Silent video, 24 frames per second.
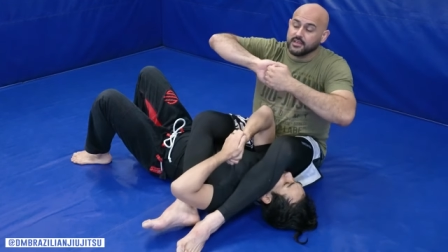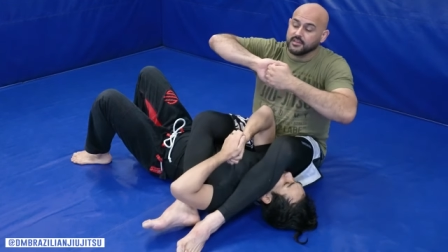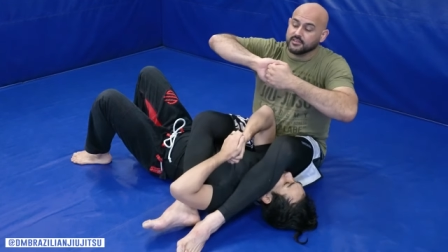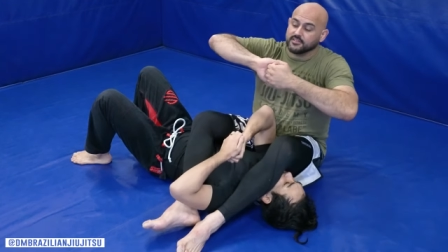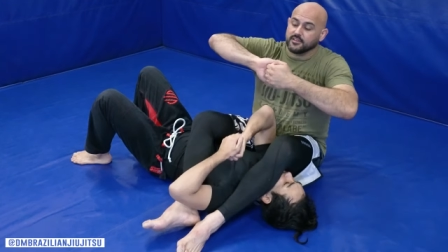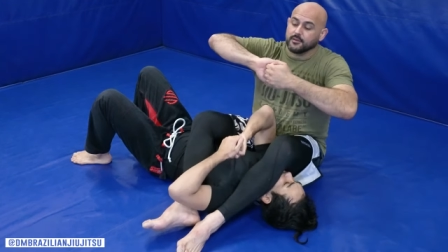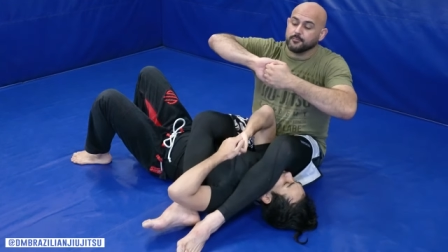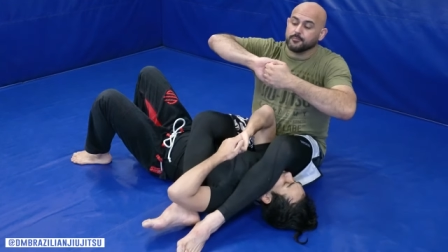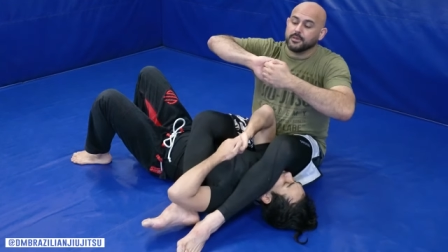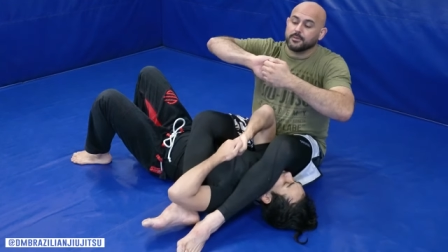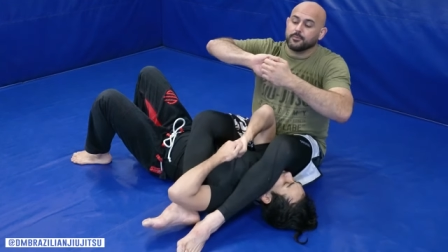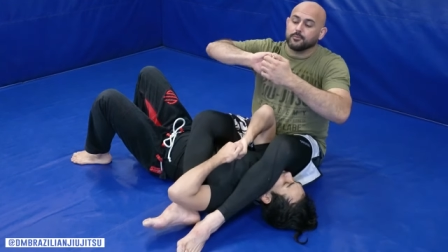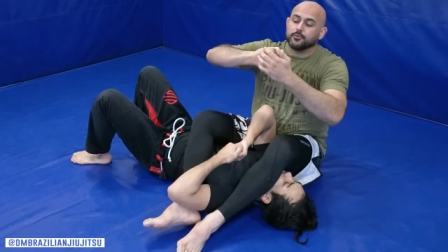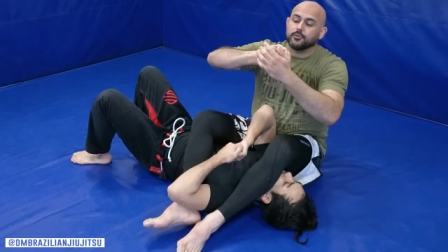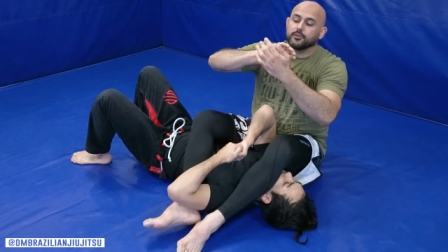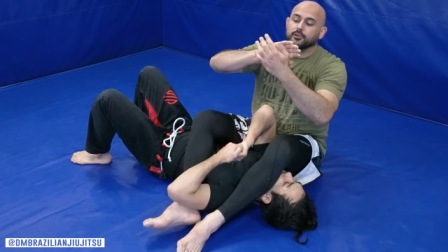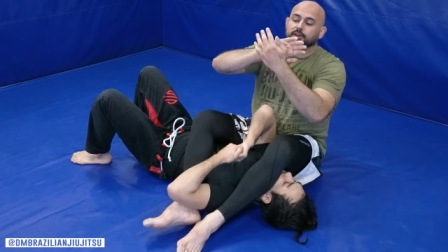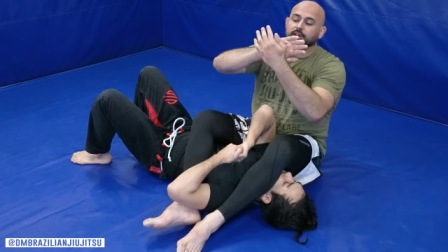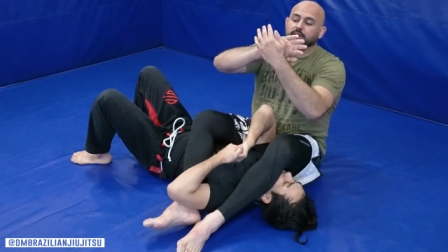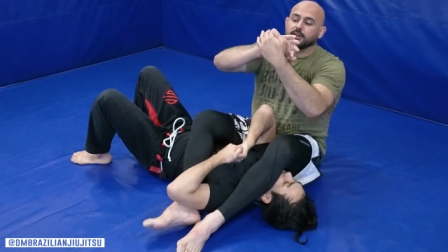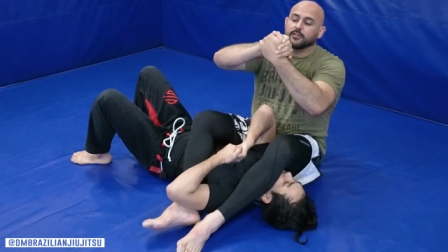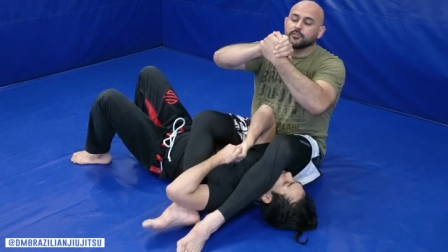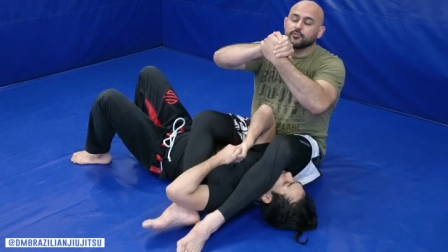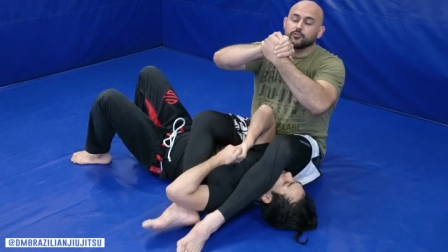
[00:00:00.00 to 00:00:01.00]
Some people
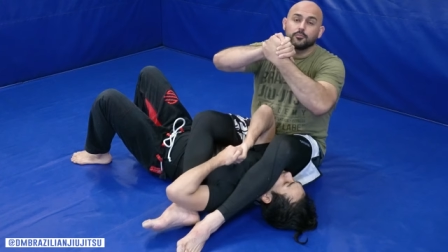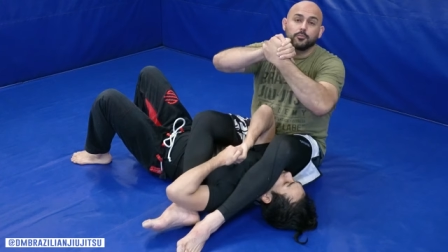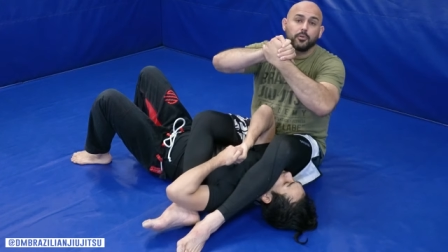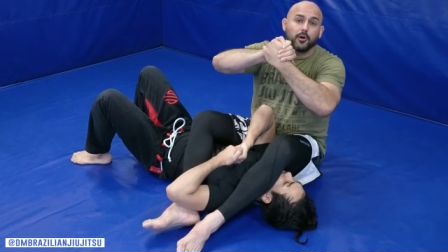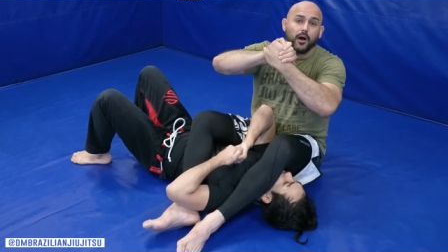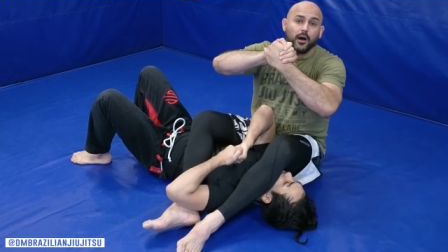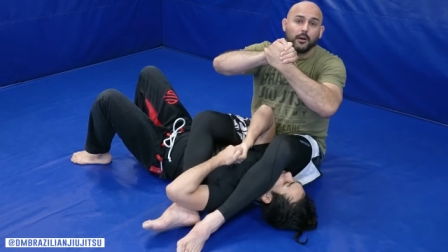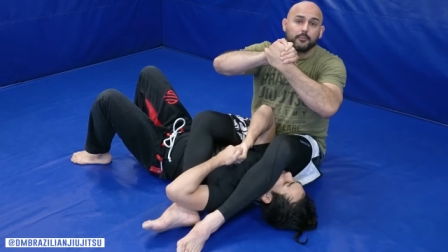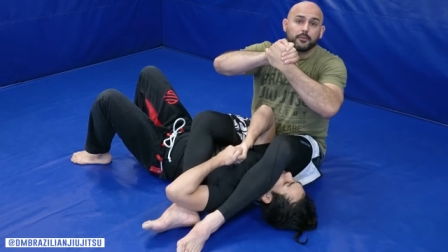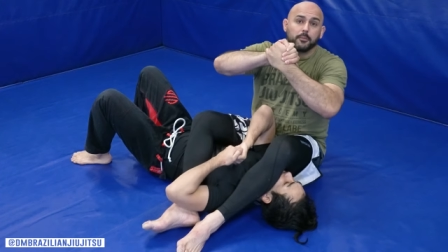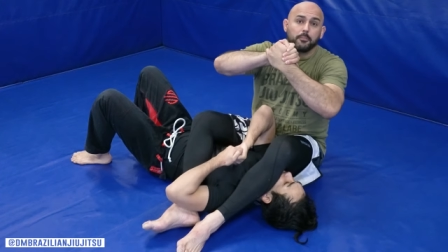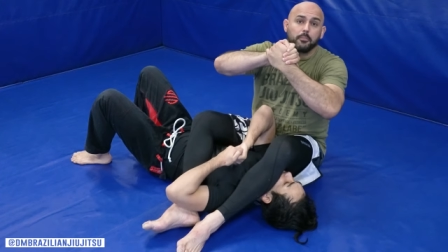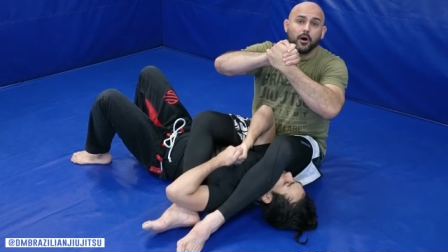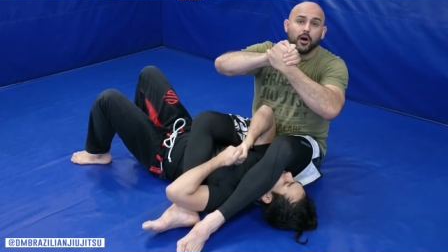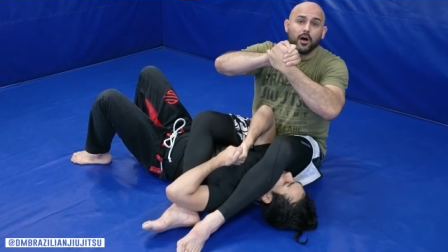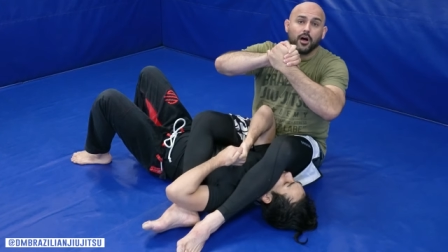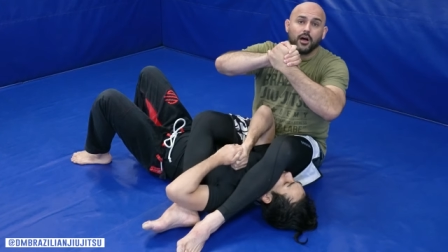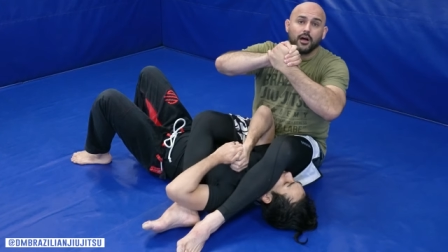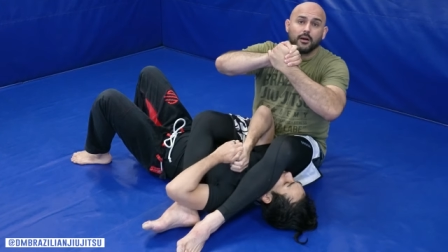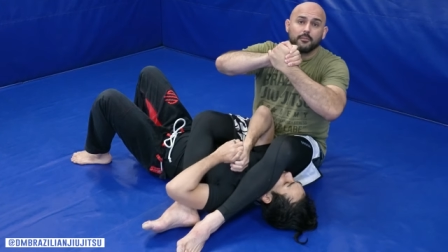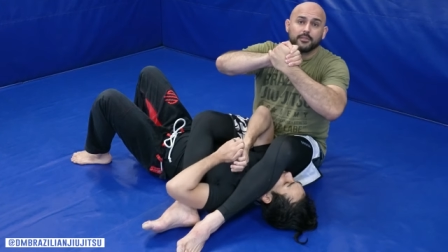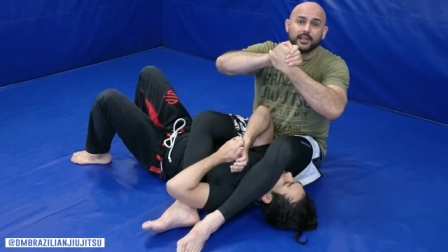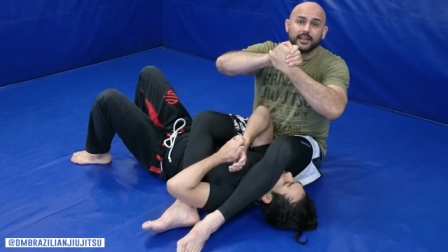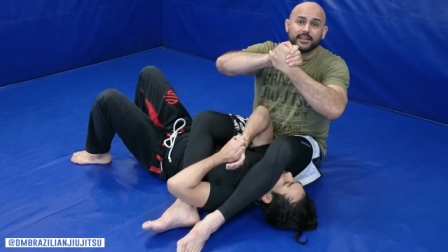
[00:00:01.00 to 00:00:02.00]
are gonna do palm to
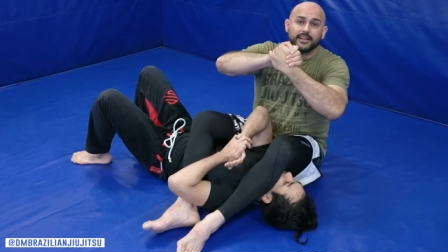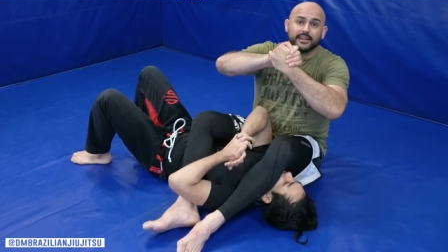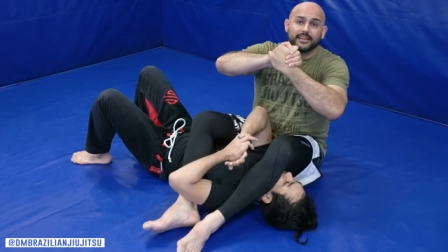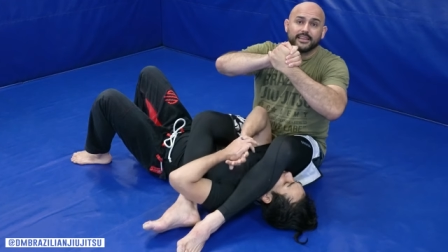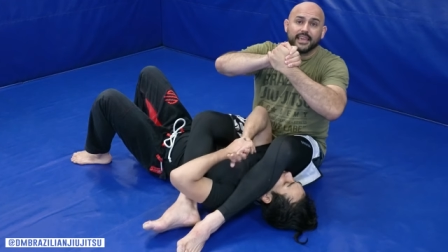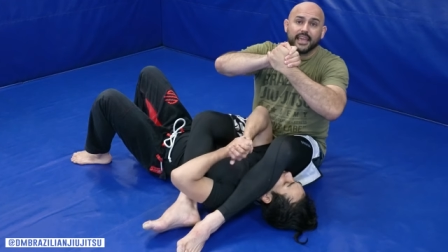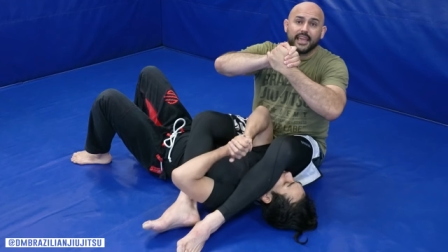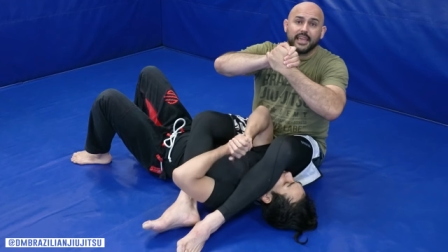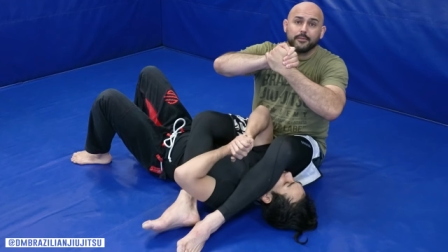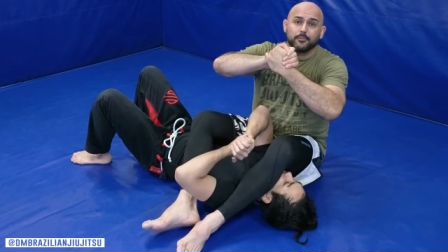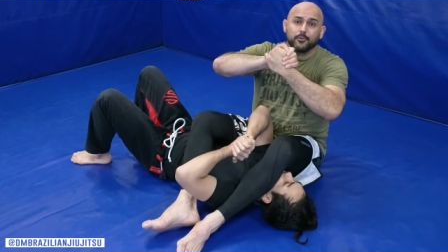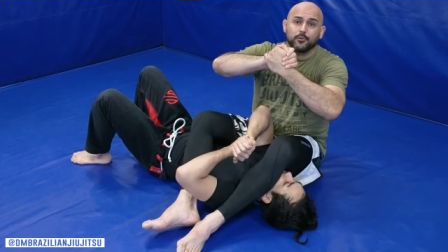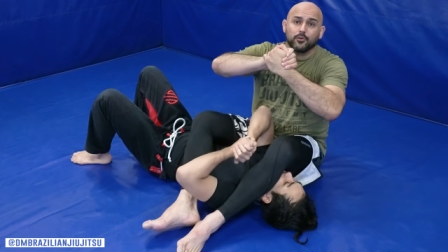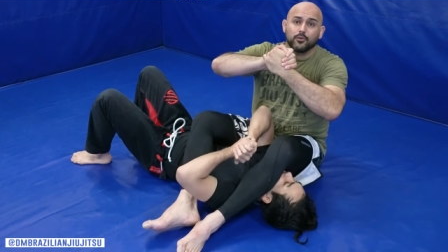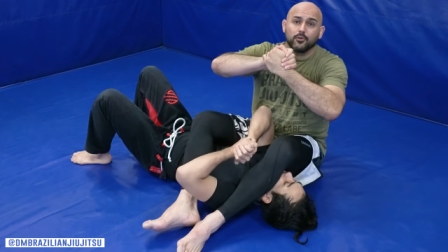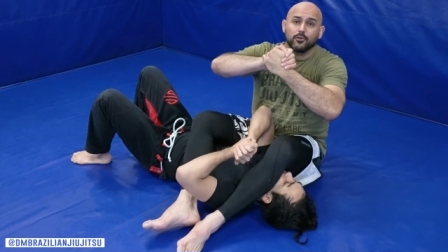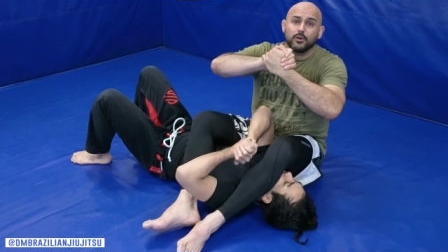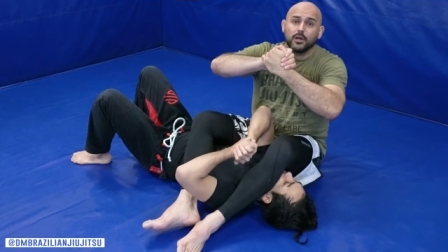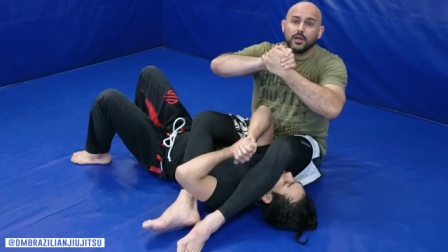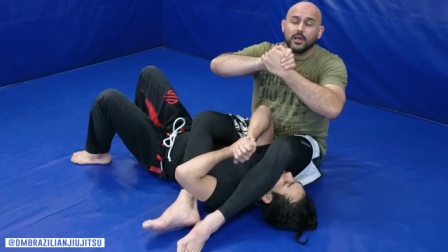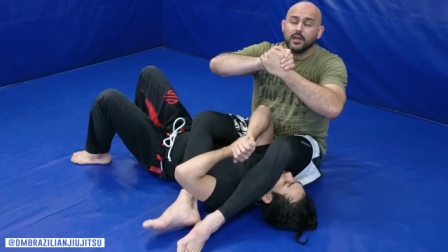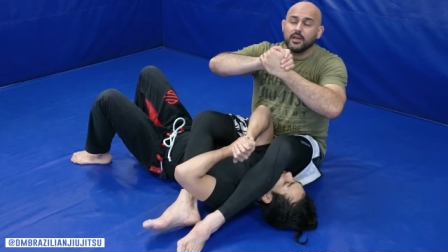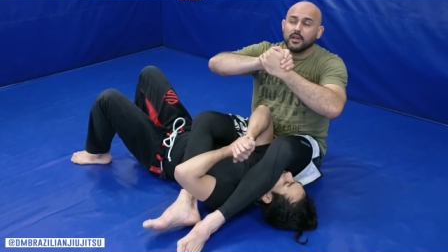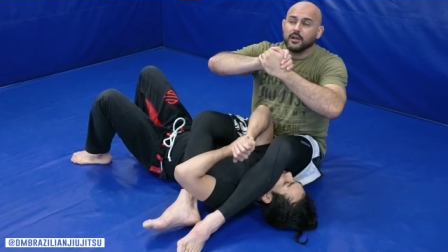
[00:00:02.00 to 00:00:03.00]
palm, like a
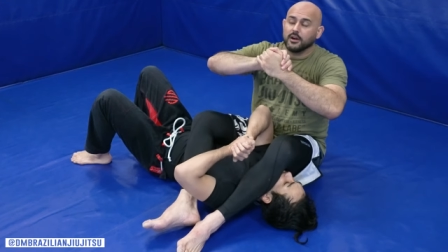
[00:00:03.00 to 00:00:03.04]
gable.